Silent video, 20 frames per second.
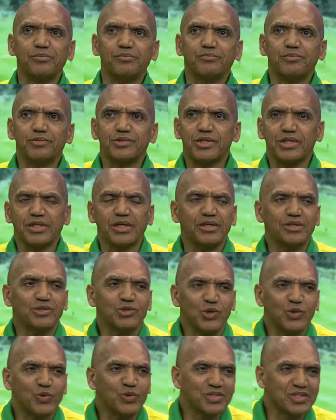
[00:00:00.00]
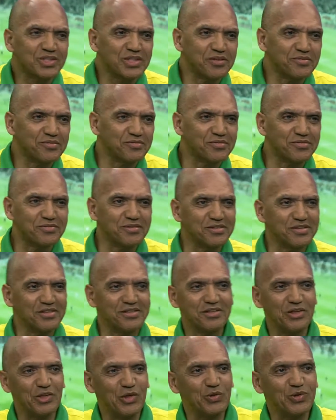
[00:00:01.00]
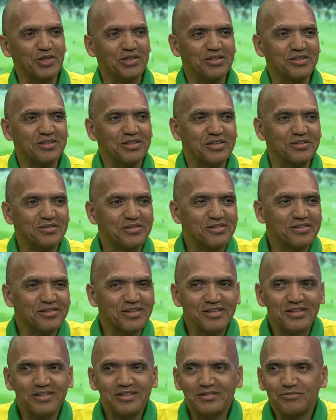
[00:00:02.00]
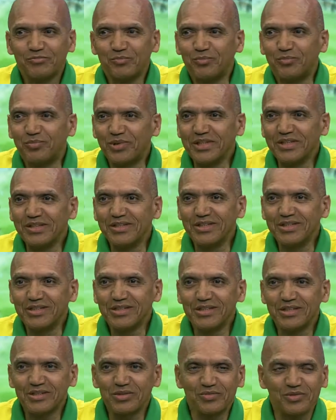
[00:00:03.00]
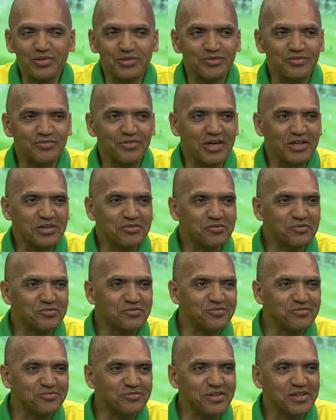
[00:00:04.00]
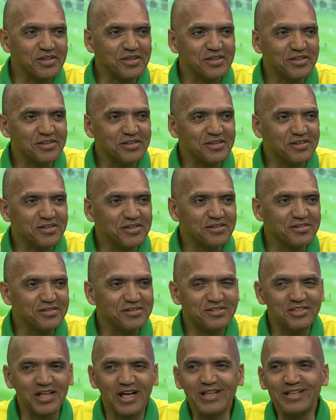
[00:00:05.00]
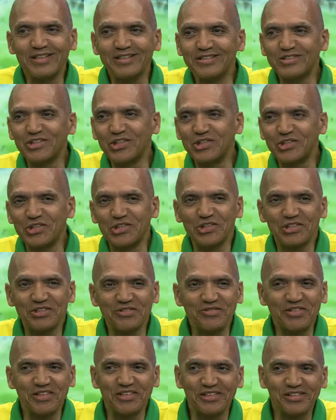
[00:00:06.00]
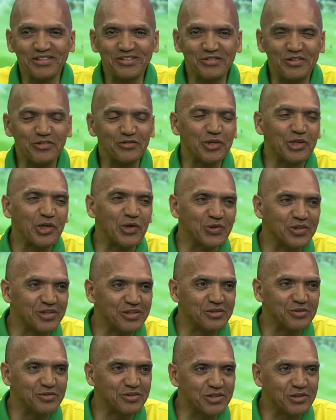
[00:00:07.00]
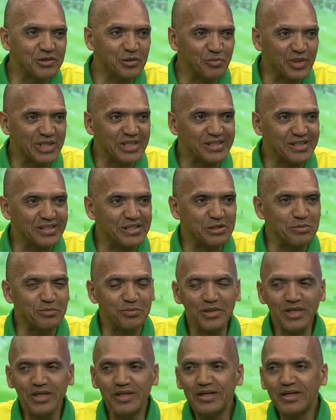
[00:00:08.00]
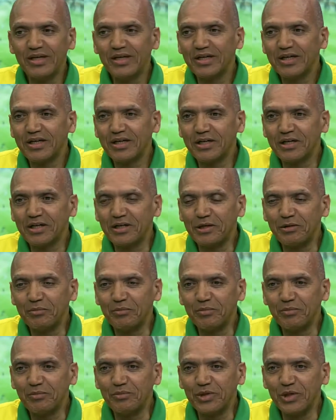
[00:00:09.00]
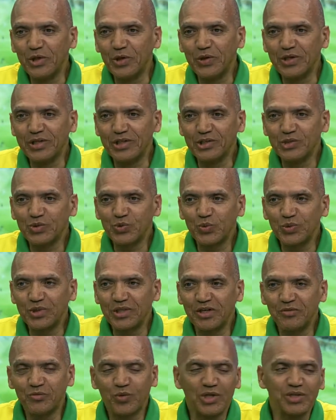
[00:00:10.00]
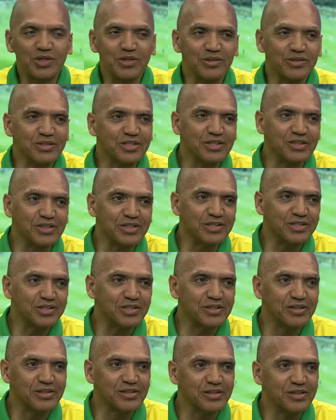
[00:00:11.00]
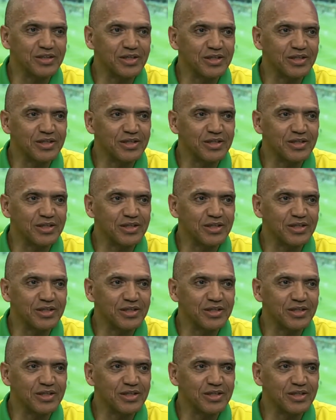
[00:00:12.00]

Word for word: Senegal is always a tough. You know, they they, they bring these six-foot-five uh, uh, giants onto the field. We, we, know they're they're a big team. Um, you know, at least we have one consolation.